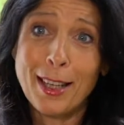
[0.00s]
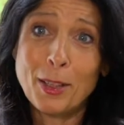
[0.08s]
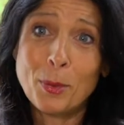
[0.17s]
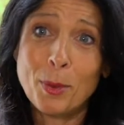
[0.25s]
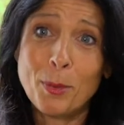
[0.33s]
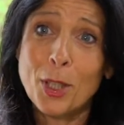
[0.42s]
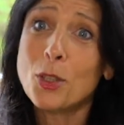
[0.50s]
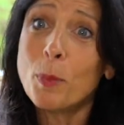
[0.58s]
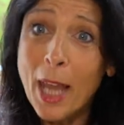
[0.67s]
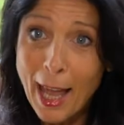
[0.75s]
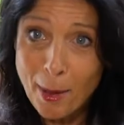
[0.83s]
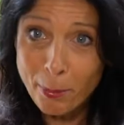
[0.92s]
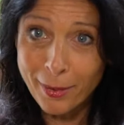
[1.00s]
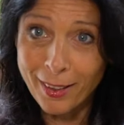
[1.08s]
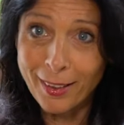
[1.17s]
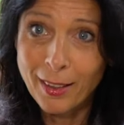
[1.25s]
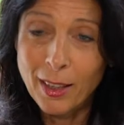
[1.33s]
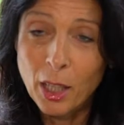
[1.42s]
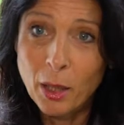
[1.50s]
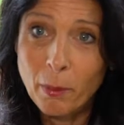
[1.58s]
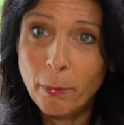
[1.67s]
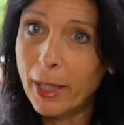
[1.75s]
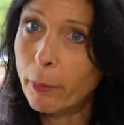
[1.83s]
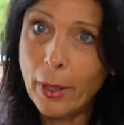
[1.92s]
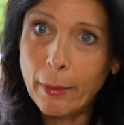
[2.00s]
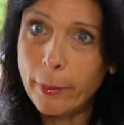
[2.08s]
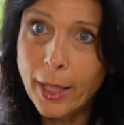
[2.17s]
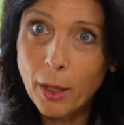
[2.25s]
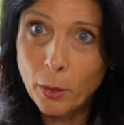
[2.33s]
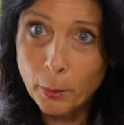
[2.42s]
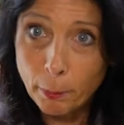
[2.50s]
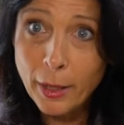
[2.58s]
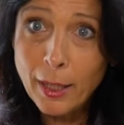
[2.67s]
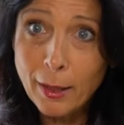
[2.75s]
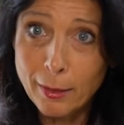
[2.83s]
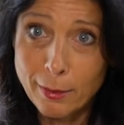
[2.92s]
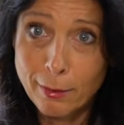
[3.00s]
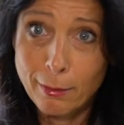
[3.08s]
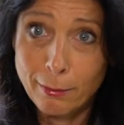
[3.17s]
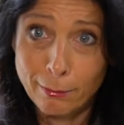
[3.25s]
And we want to be happy, but why we cannot be it?